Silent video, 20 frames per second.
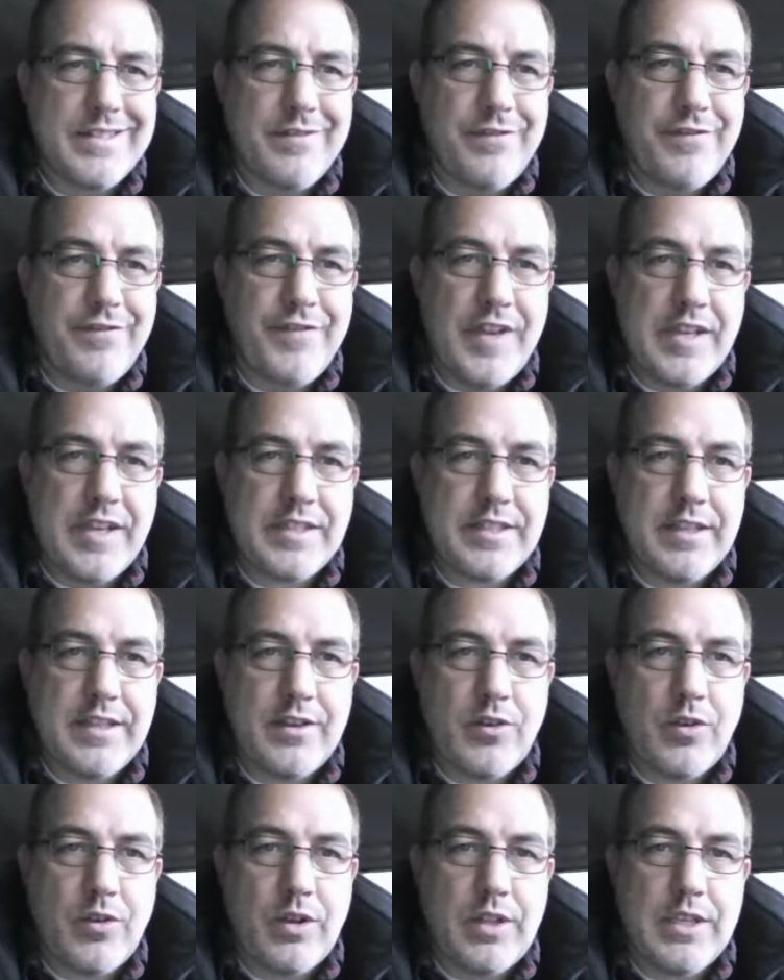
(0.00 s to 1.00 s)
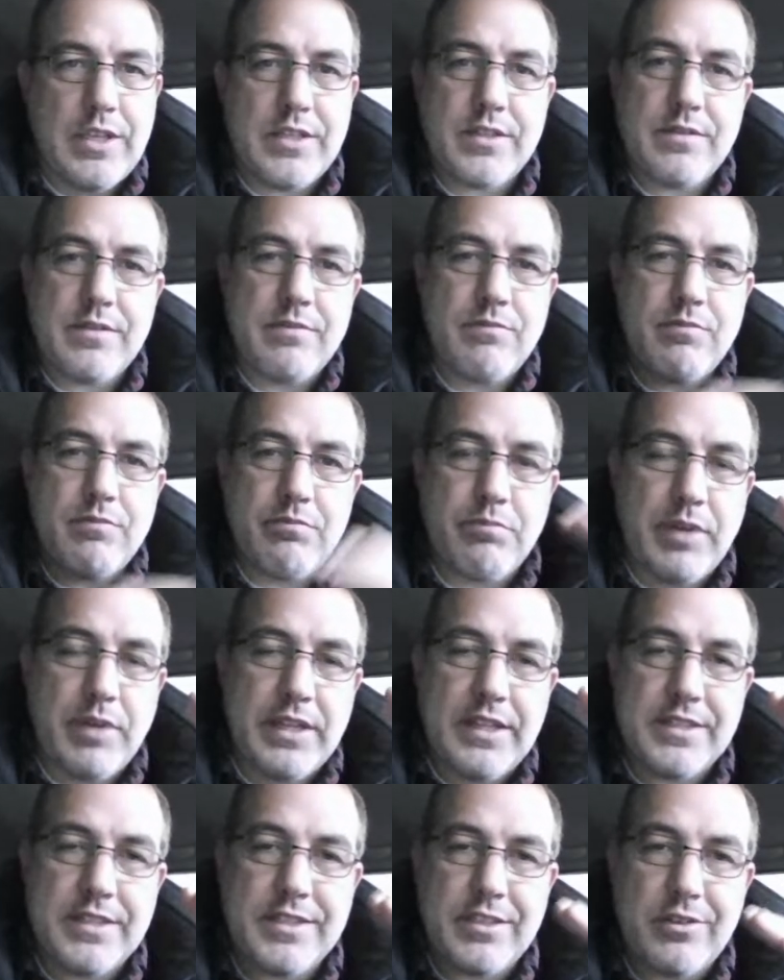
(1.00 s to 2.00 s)
fix it, or at least
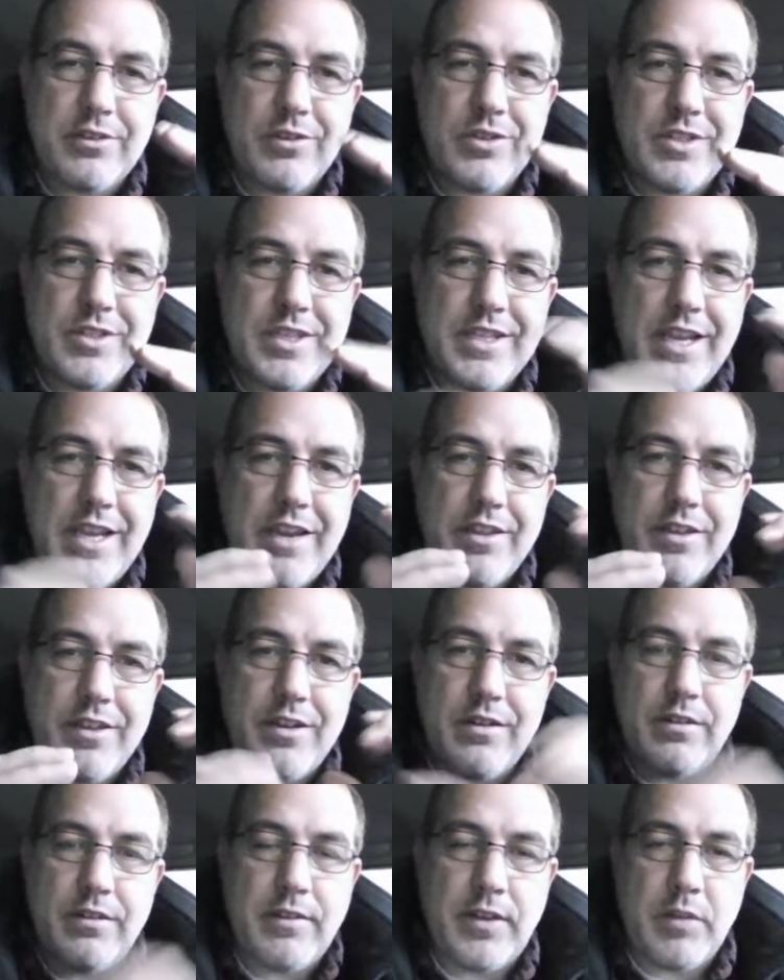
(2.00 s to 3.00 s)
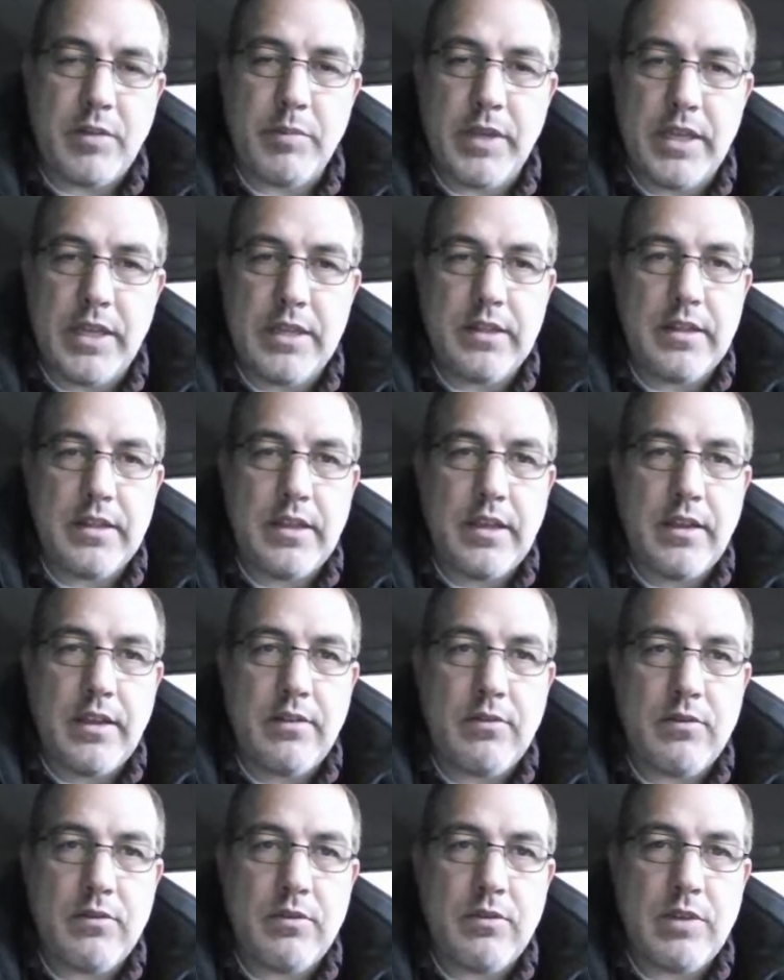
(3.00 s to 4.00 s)
bring the cylinders together a little bit, then
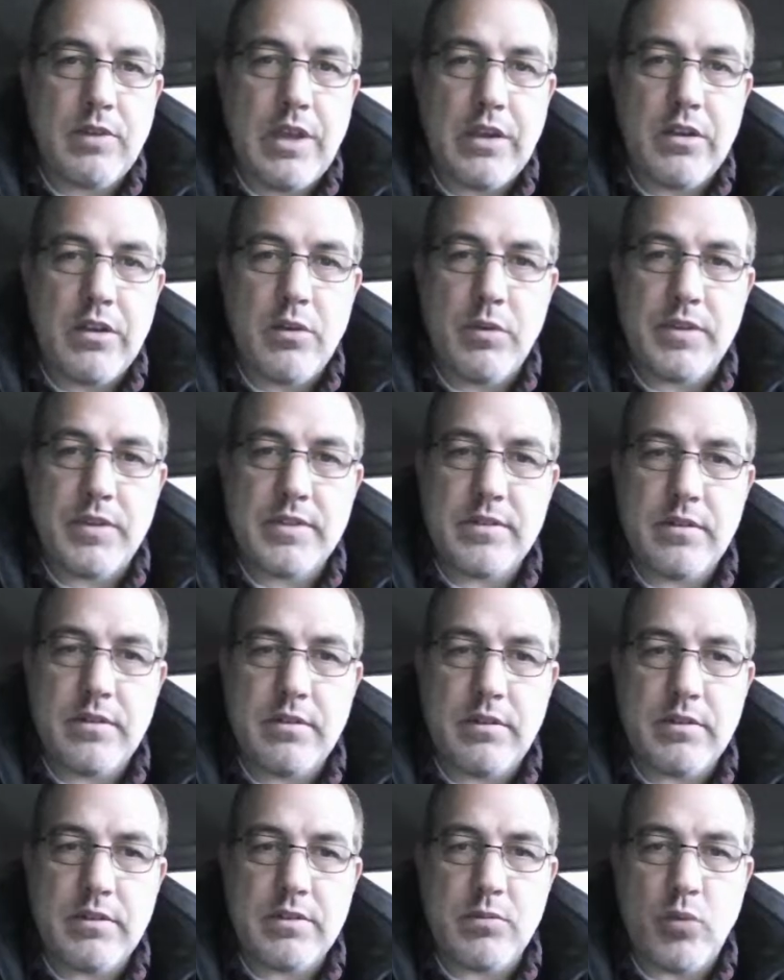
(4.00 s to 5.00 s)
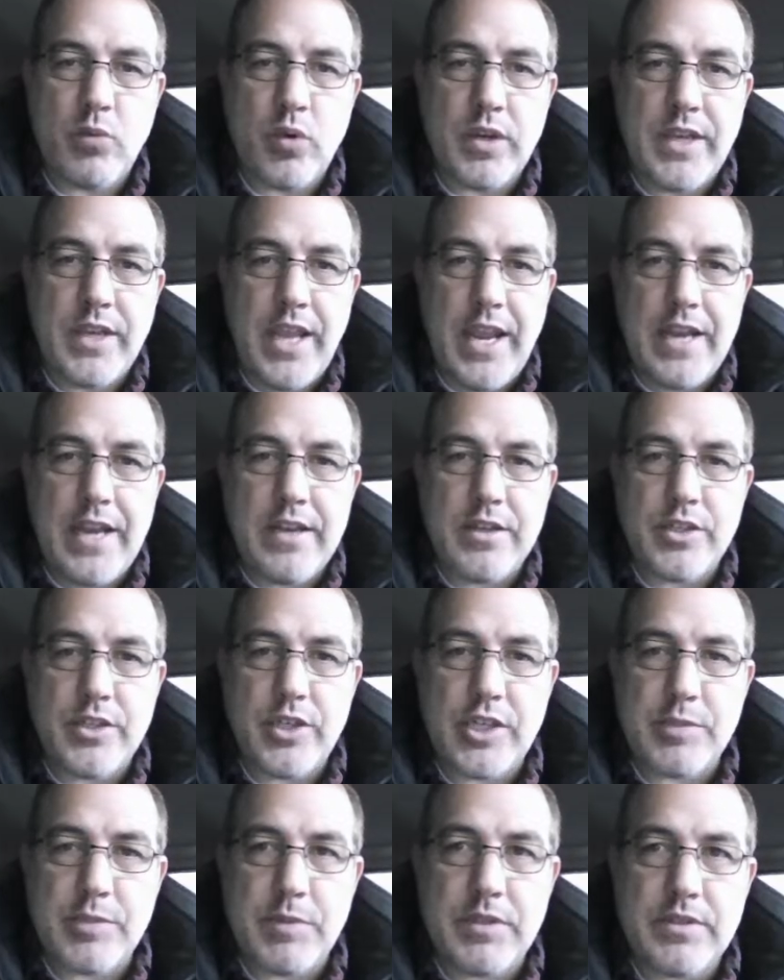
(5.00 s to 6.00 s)
I'll go with some more gain
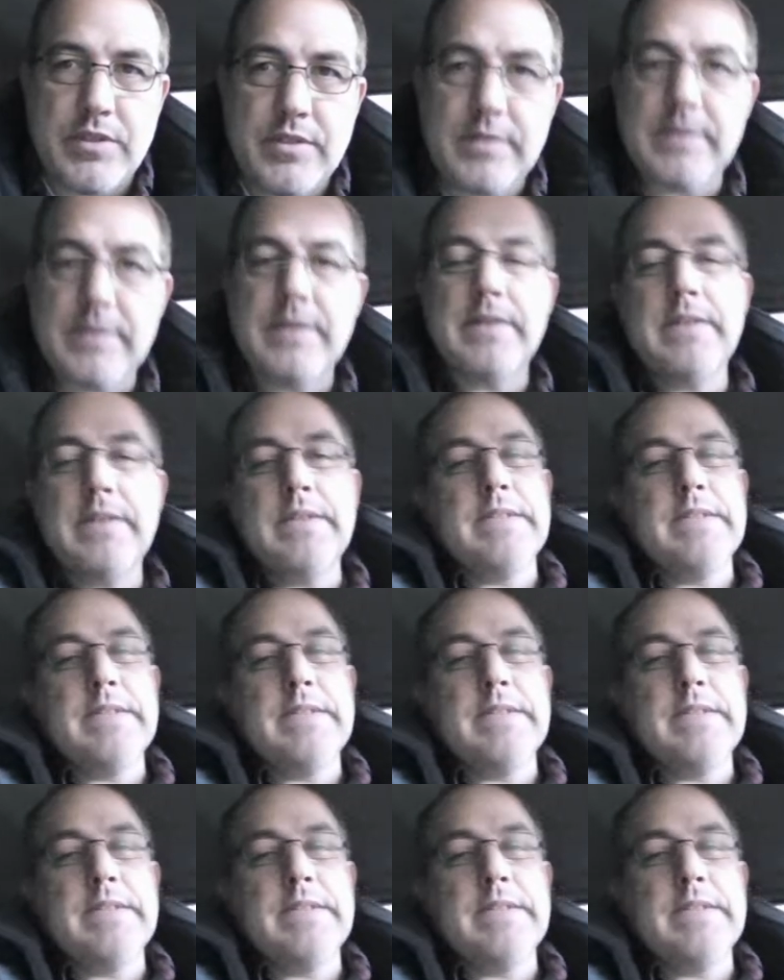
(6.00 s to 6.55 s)
adjustments.